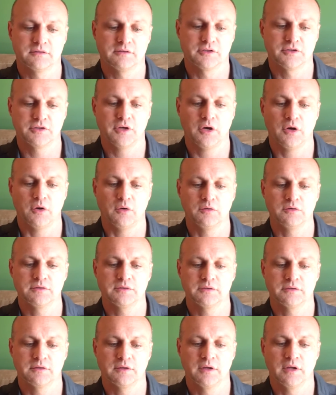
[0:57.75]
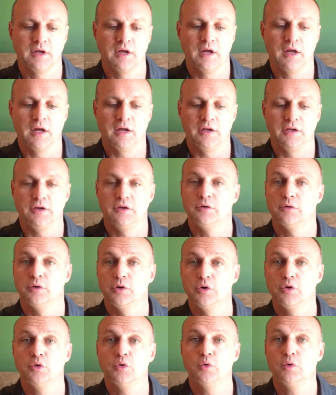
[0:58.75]
shows you
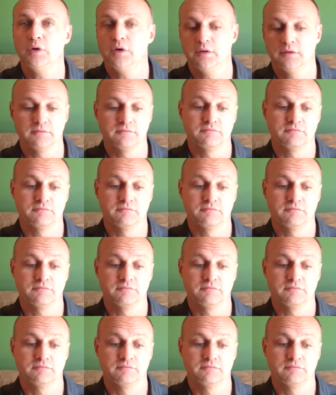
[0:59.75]
who,